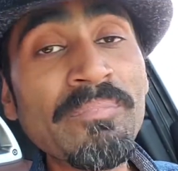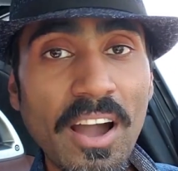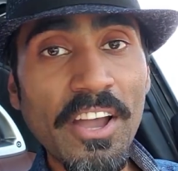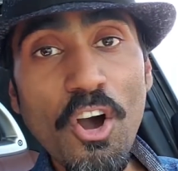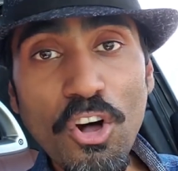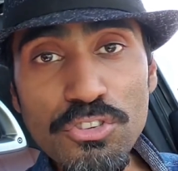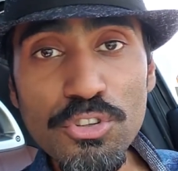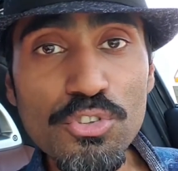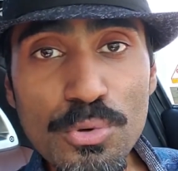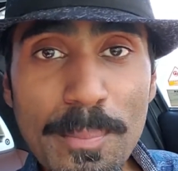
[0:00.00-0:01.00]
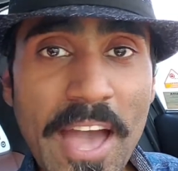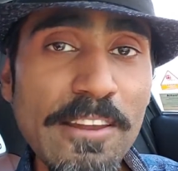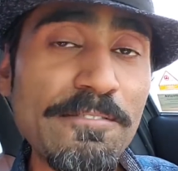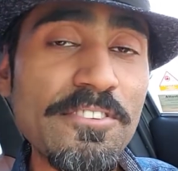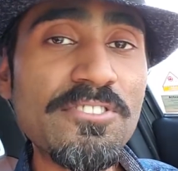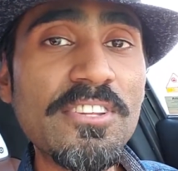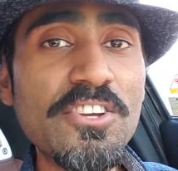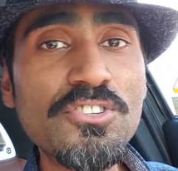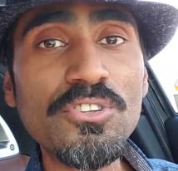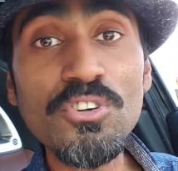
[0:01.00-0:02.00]
I also do
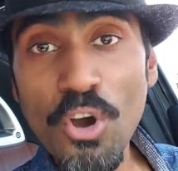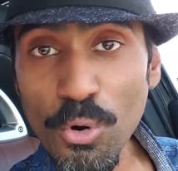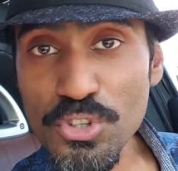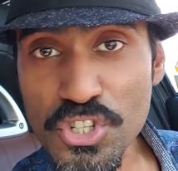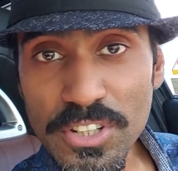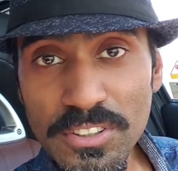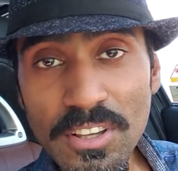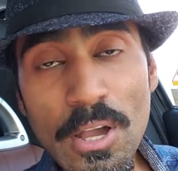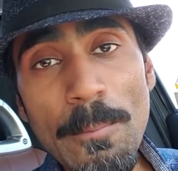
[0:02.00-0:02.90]
manifestation coaching,